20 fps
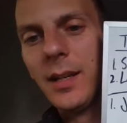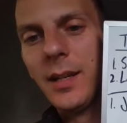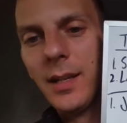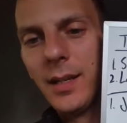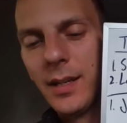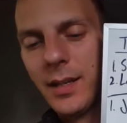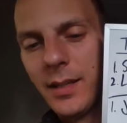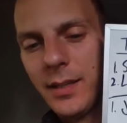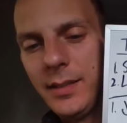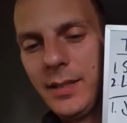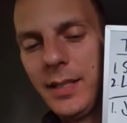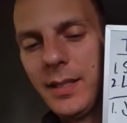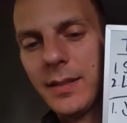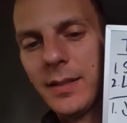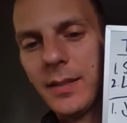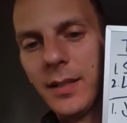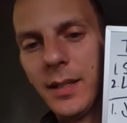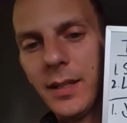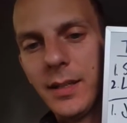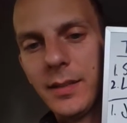Uh,
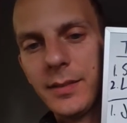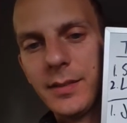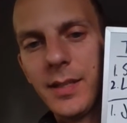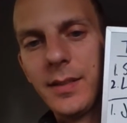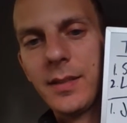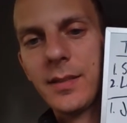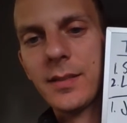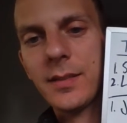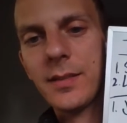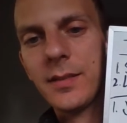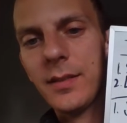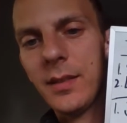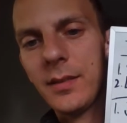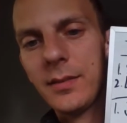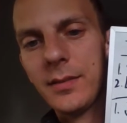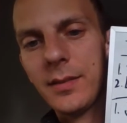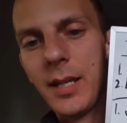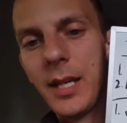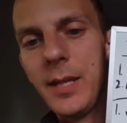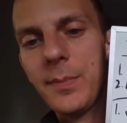in a uh, sentence
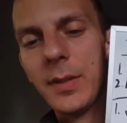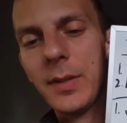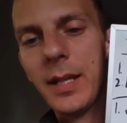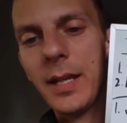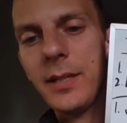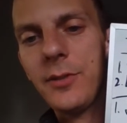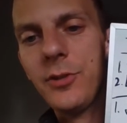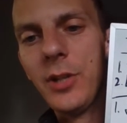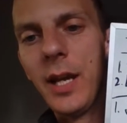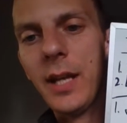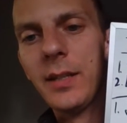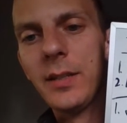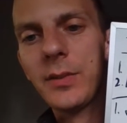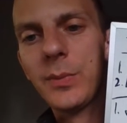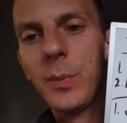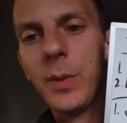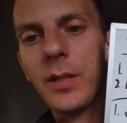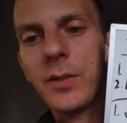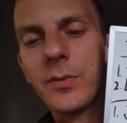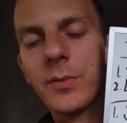type like
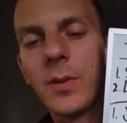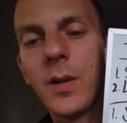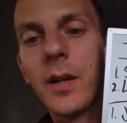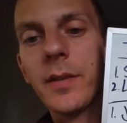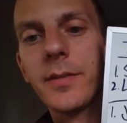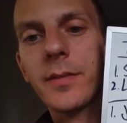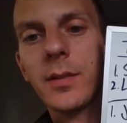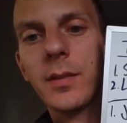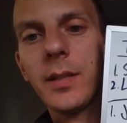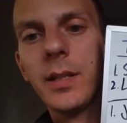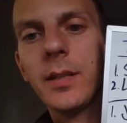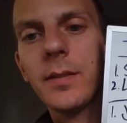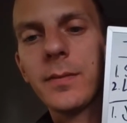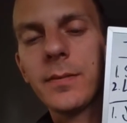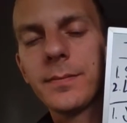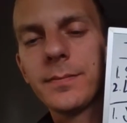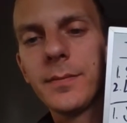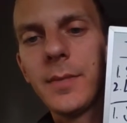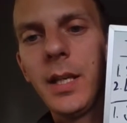Janice wants Ross to leave.